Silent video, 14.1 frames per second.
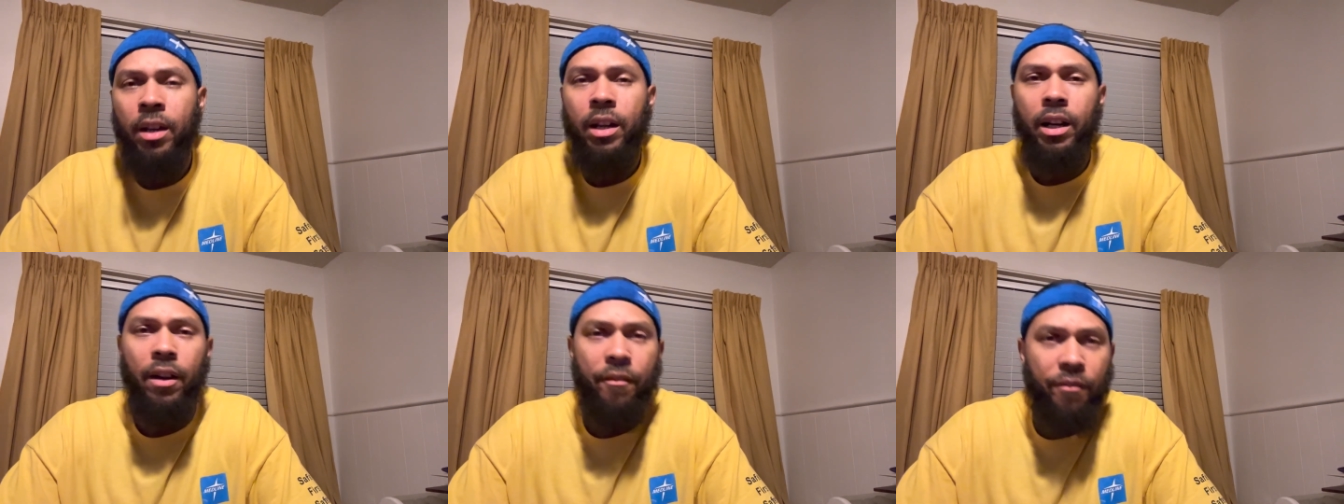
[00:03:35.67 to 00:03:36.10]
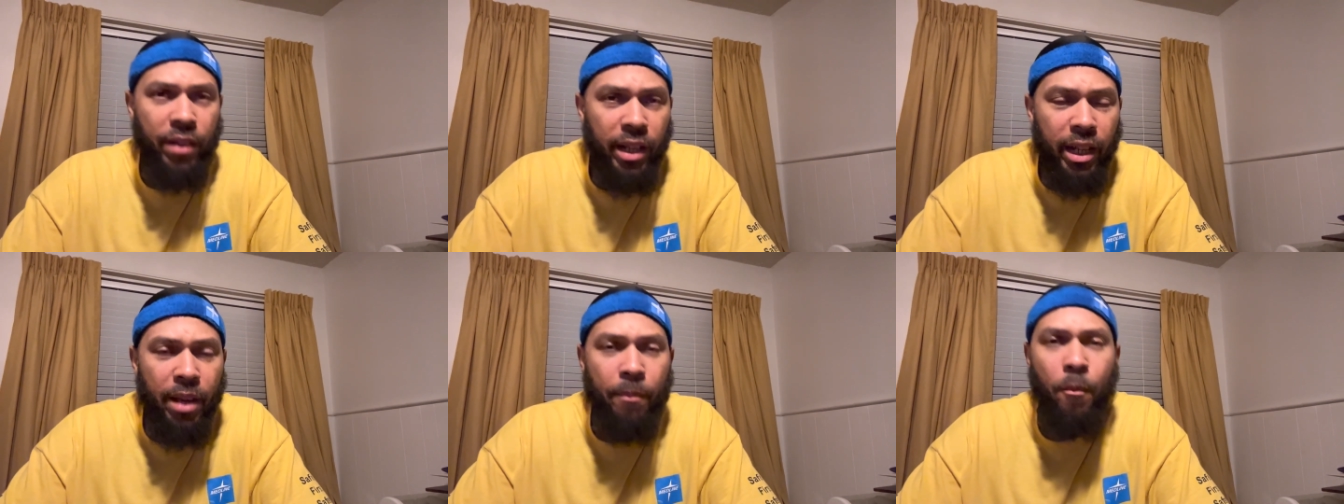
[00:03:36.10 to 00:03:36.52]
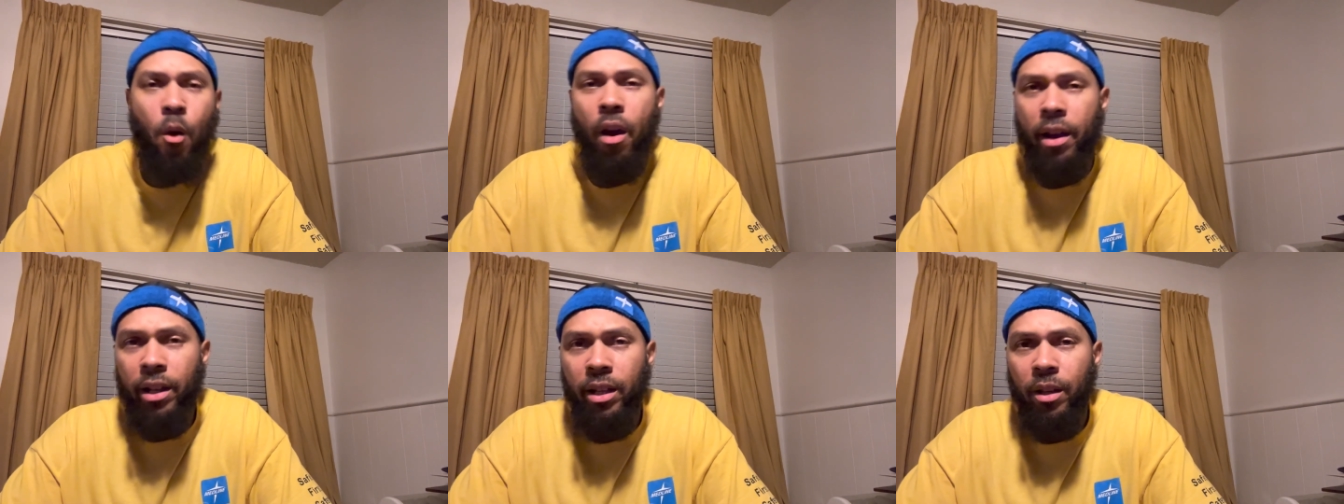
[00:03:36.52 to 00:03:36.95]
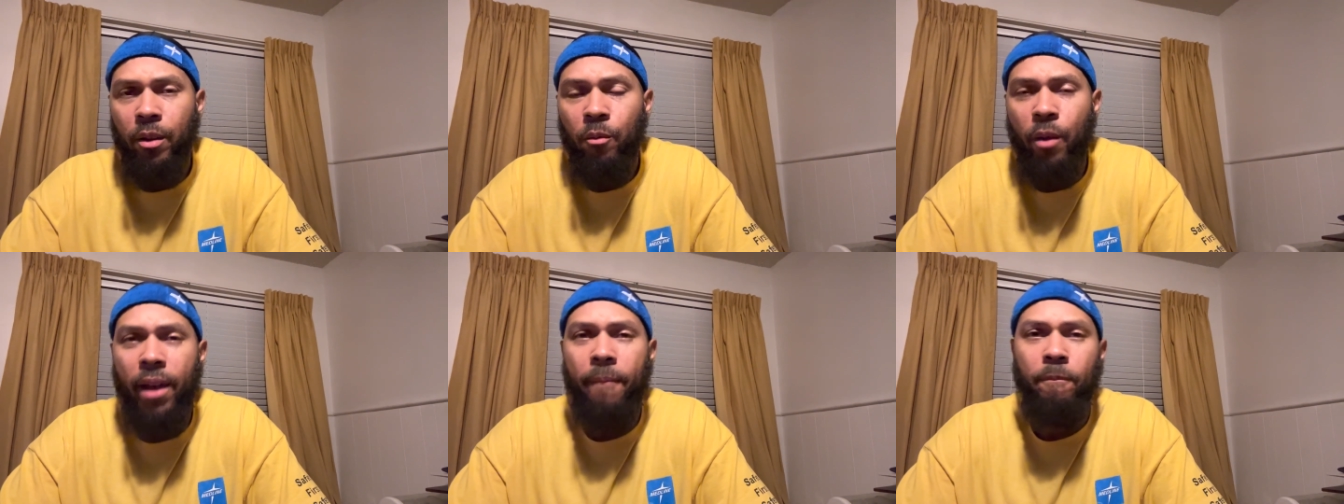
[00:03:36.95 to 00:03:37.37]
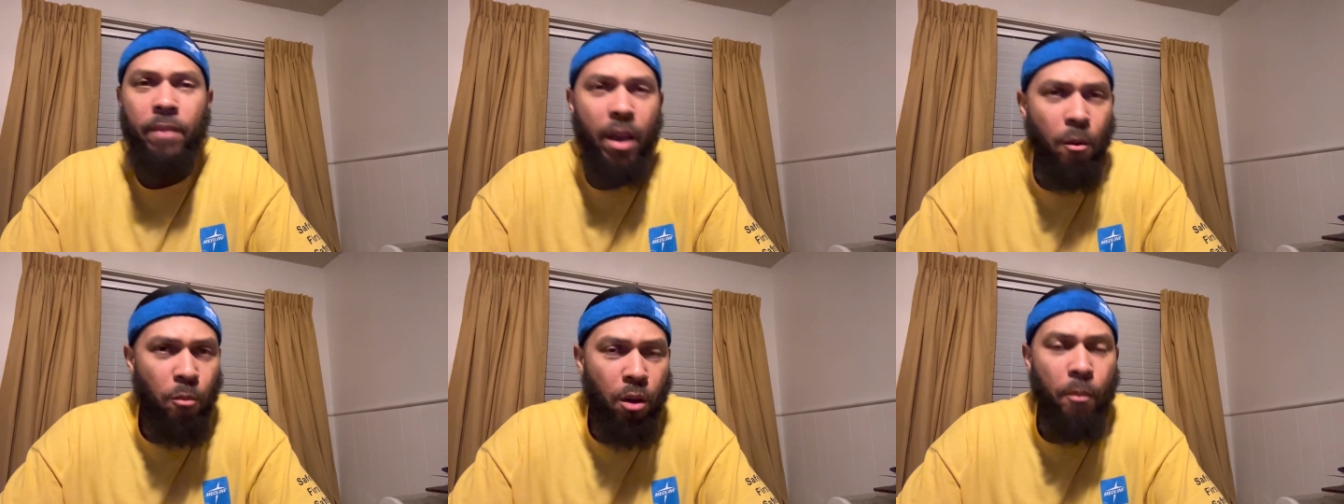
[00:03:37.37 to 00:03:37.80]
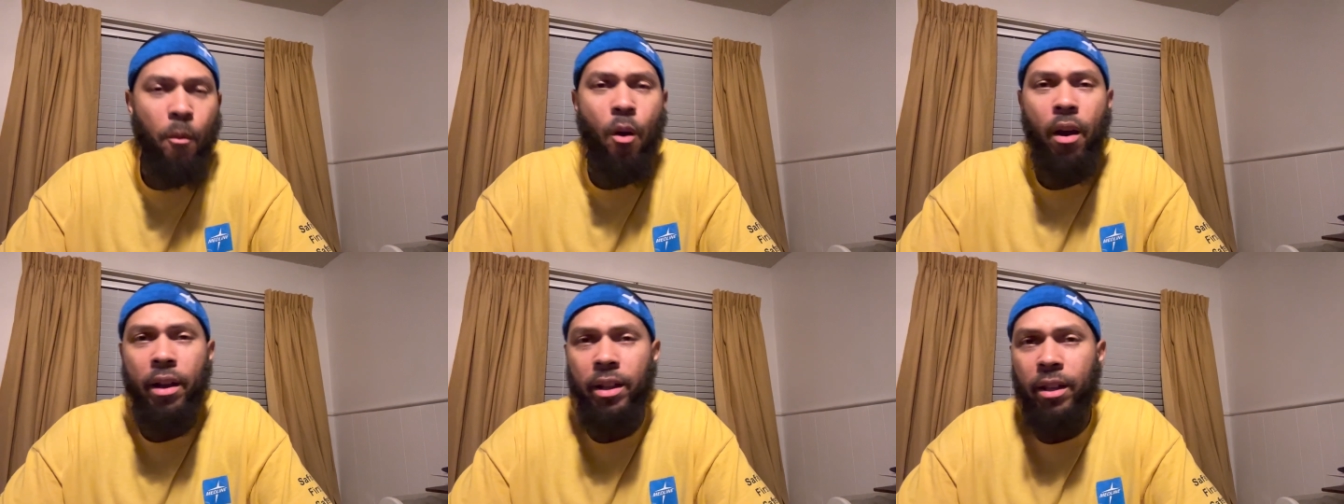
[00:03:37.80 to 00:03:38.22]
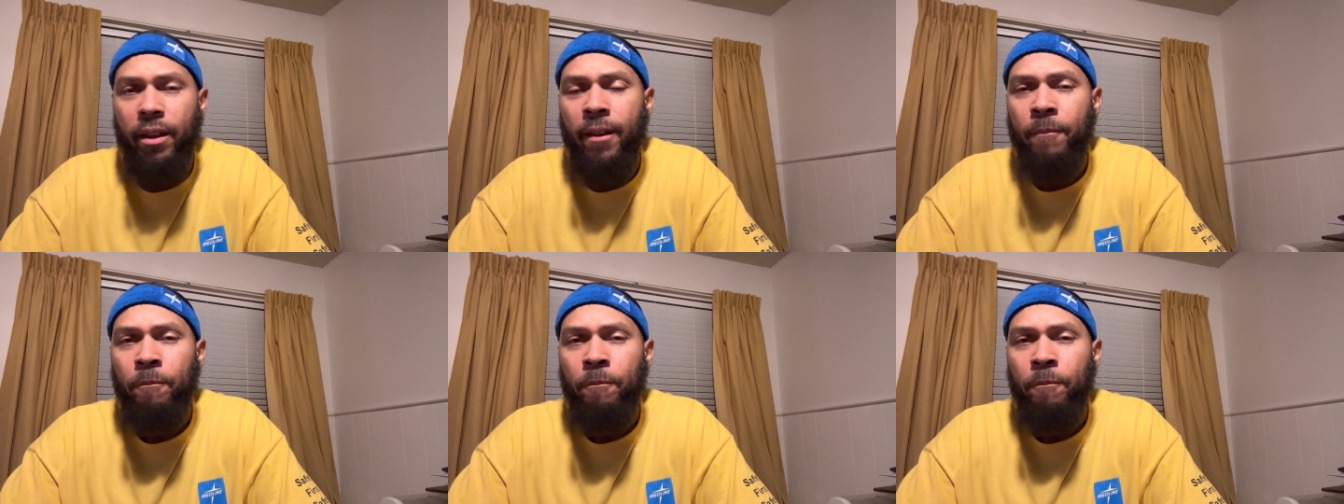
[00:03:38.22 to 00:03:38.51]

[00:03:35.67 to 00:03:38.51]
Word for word: Affiliate marketing, right? Network marketing,